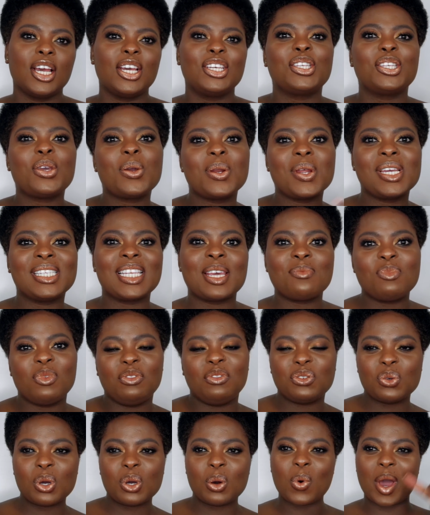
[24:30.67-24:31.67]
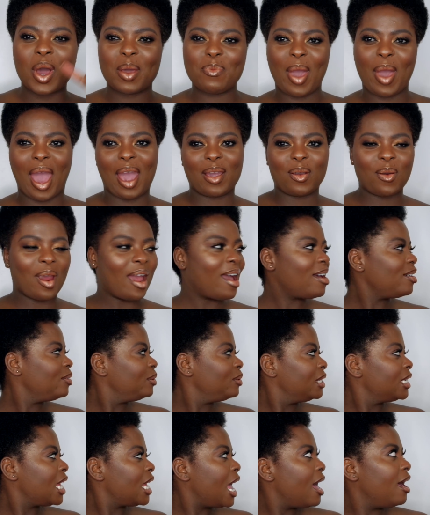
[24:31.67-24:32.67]
So anyways, I moved to a white
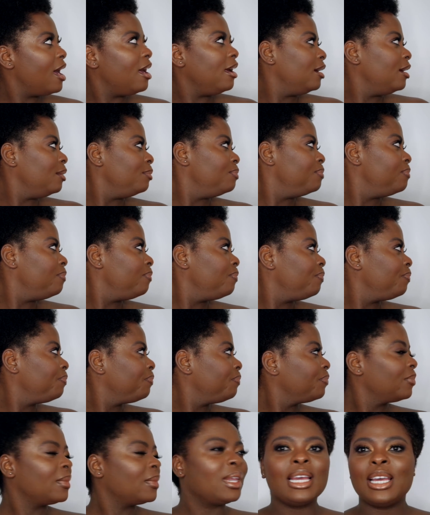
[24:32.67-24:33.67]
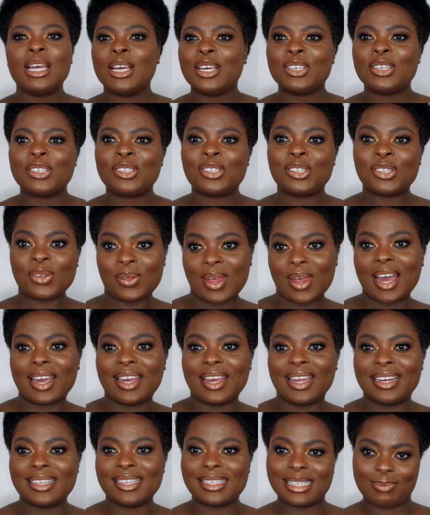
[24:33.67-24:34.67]
background. So that
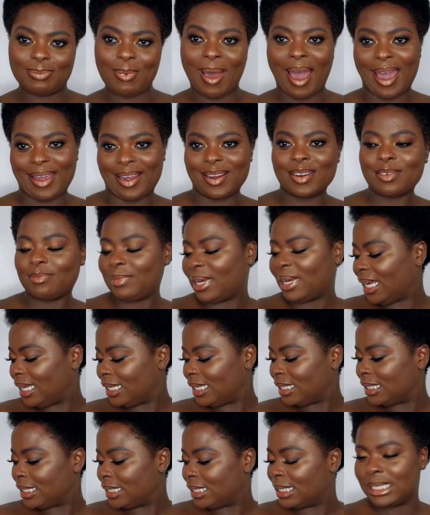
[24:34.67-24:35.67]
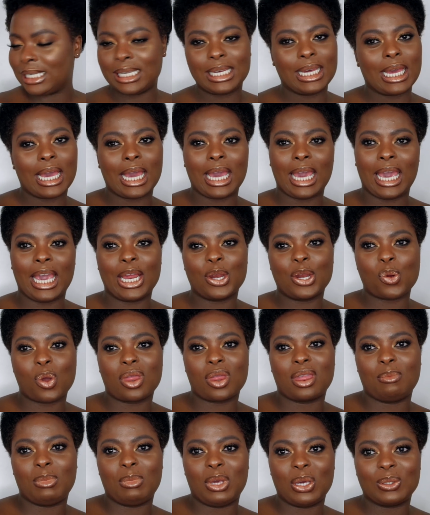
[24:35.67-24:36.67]
can inspire me. Ignore
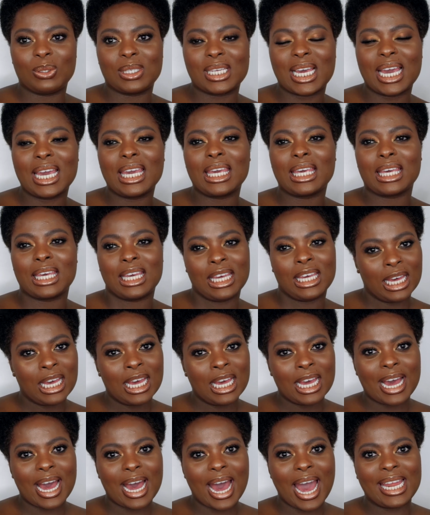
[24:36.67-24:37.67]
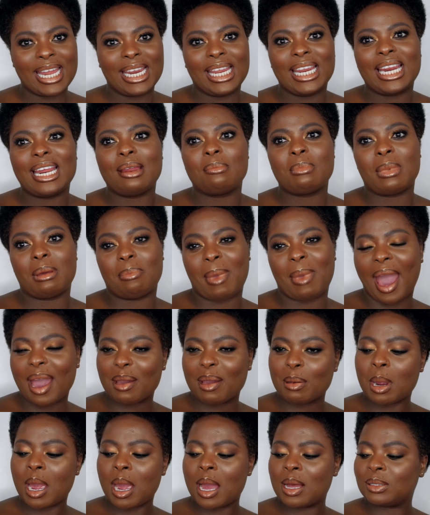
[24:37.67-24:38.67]
the music. I need it in my
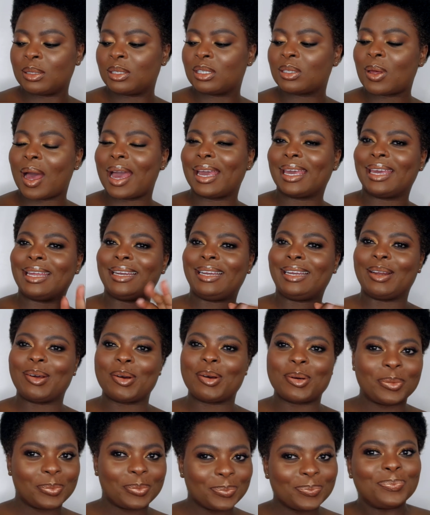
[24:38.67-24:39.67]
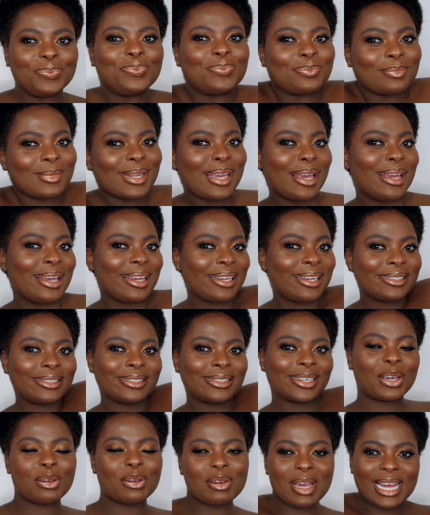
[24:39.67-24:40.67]
background so I can, you know,
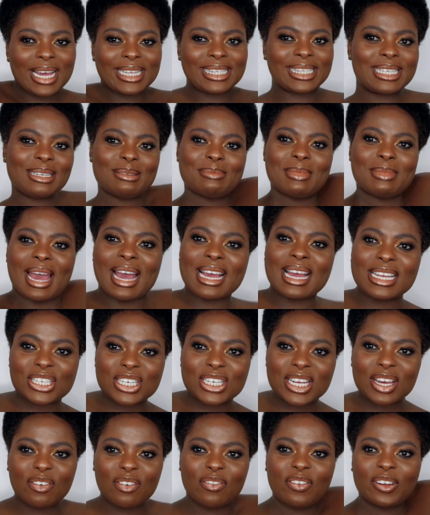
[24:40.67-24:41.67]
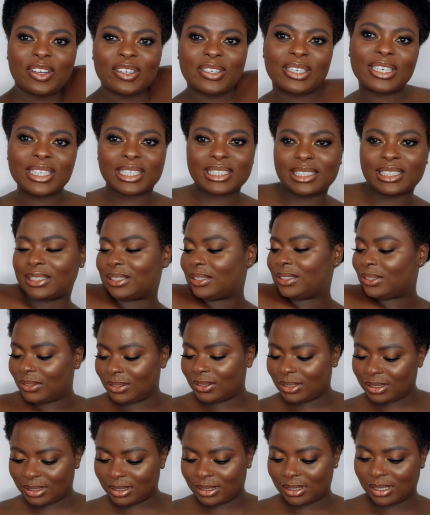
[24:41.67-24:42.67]
create some magic
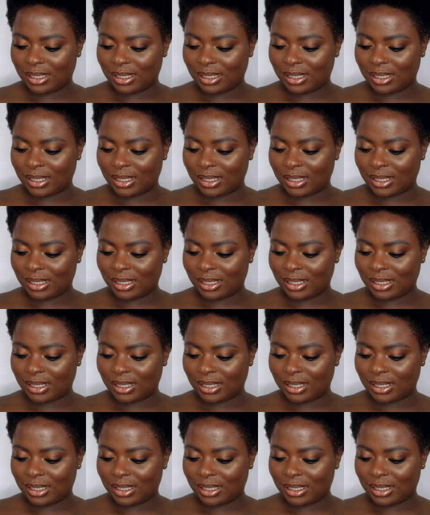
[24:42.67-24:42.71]
photos.